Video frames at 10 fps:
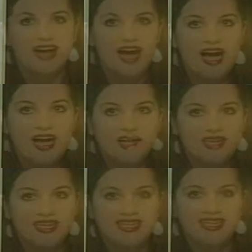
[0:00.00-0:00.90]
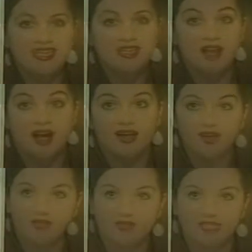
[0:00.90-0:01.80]
Let's talk
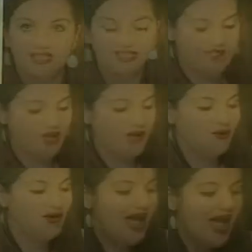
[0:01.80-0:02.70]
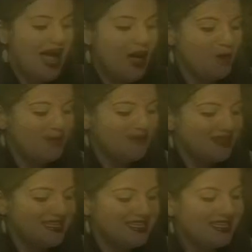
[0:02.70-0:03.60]
emotions. So how am I
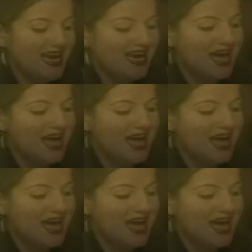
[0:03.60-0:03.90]
feeling today?